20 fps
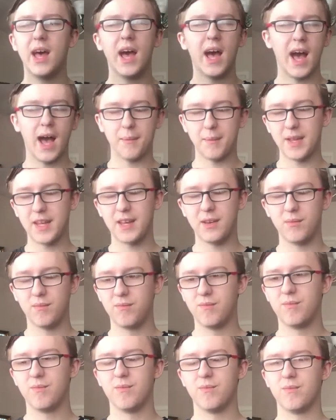I mean,
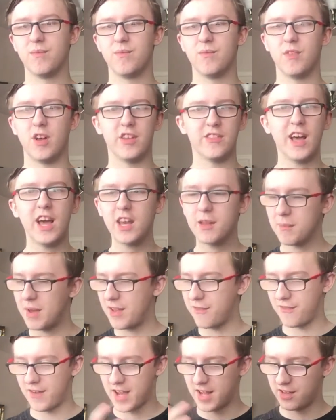as anime
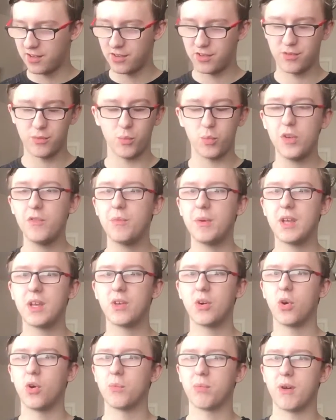fans, we've been
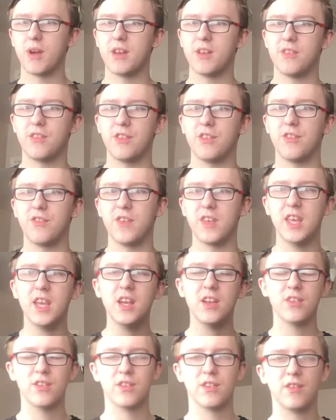called predators for
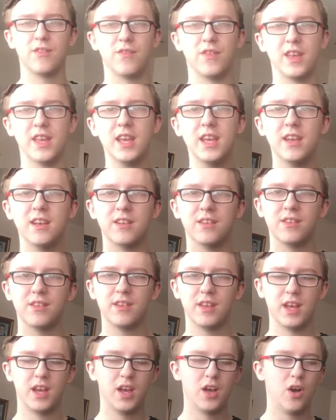years
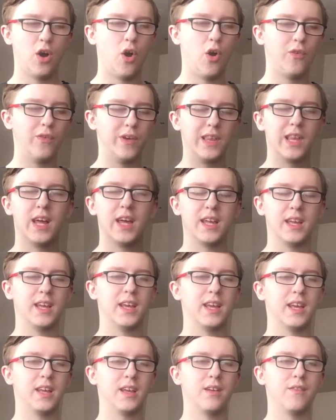over
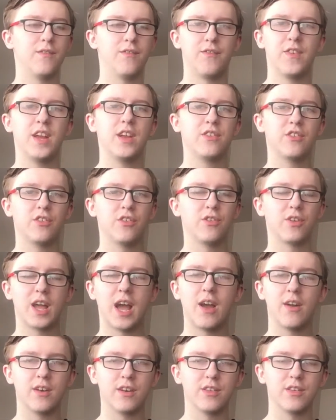liking fictional
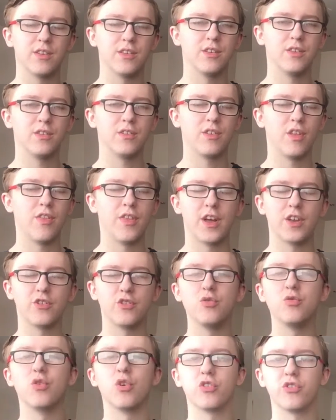characters that
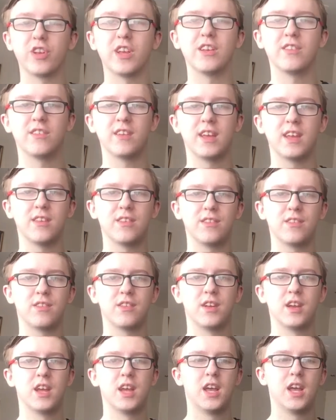do not exist
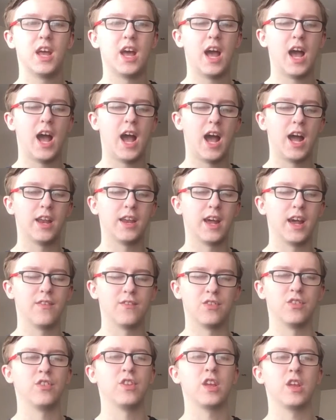and have
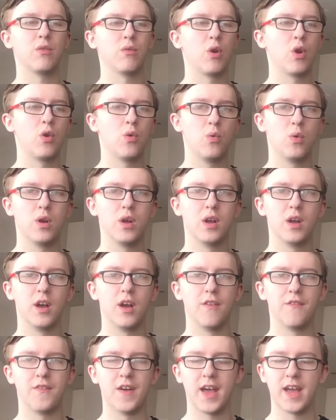zero
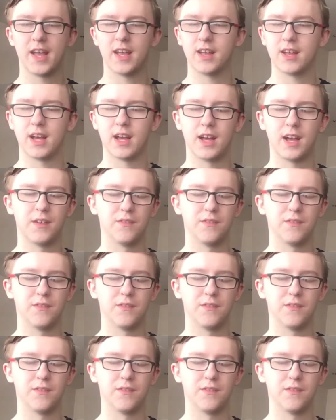effect